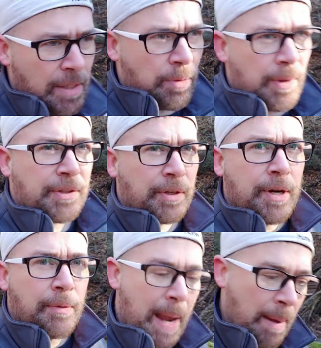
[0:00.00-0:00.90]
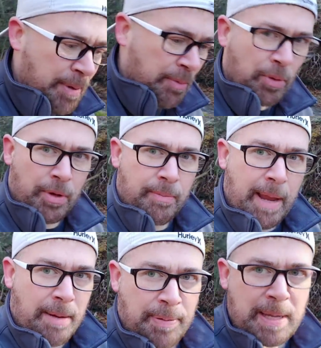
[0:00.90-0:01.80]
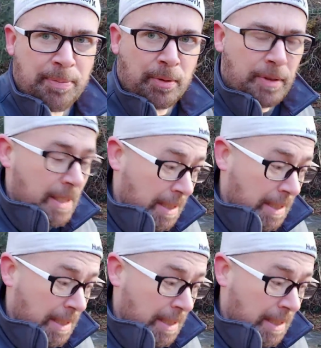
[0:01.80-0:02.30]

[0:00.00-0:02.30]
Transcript: or that they're irreputable, or they're bad people.